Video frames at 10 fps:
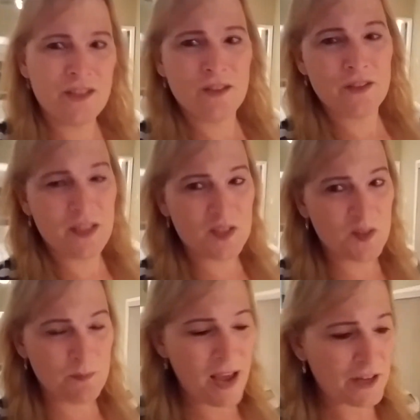You know, the
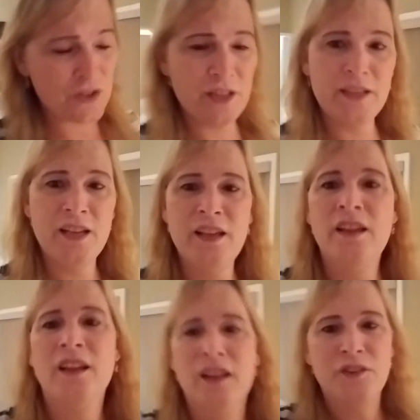inspection,
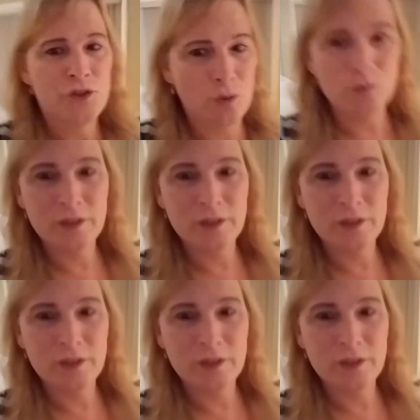don't